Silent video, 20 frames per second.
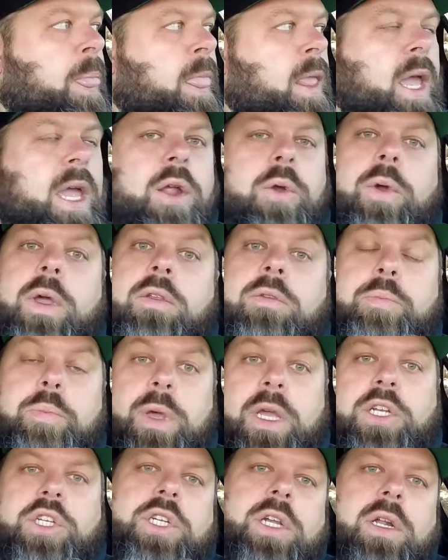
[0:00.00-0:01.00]
Anyways,
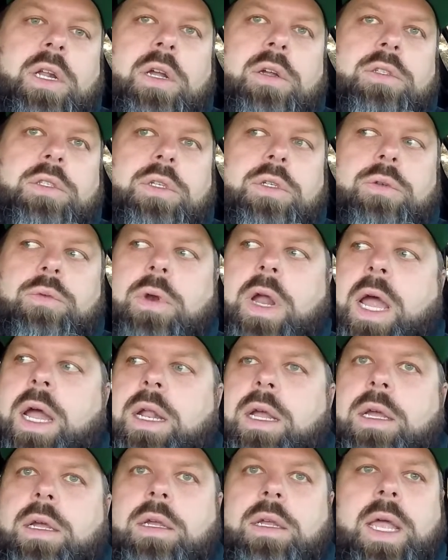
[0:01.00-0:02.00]
big shout out to
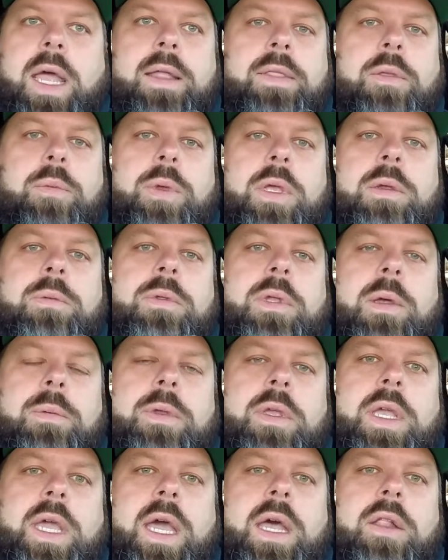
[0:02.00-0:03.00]
Rada at the
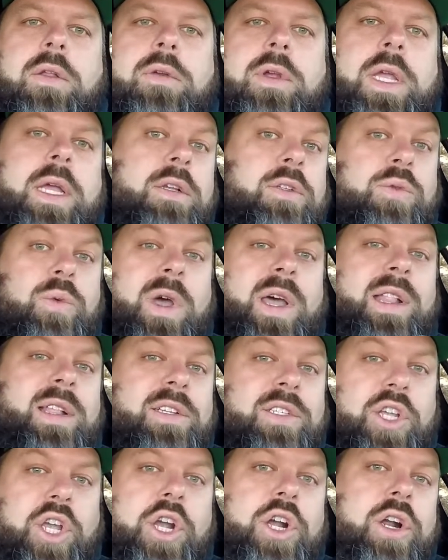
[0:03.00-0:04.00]
BMW Gallery, as well
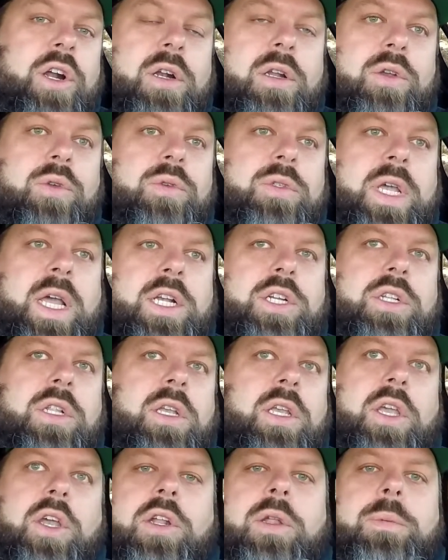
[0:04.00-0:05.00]
as Kurt, who's actually
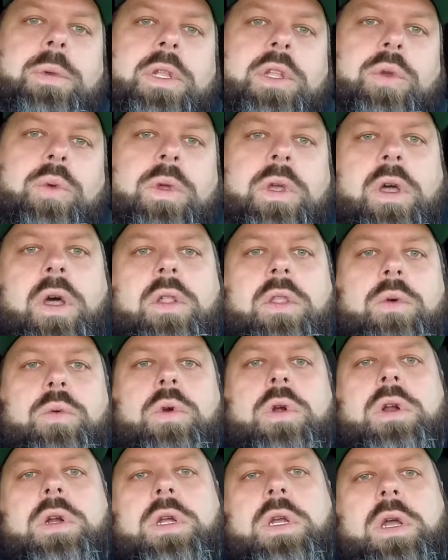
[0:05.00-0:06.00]
gonna be doing all the
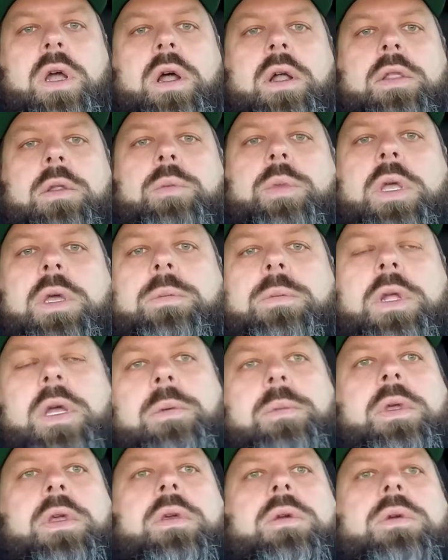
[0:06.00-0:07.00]
work on the
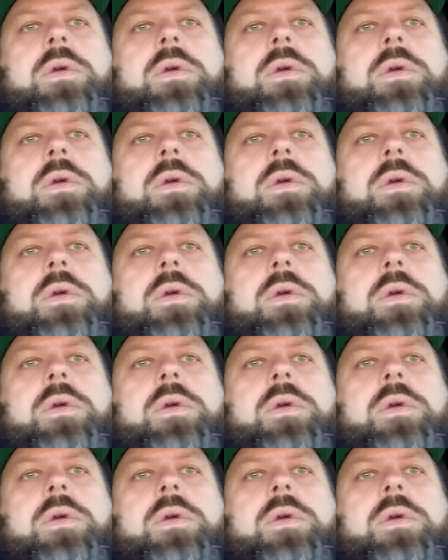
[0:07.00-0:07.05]
BMW.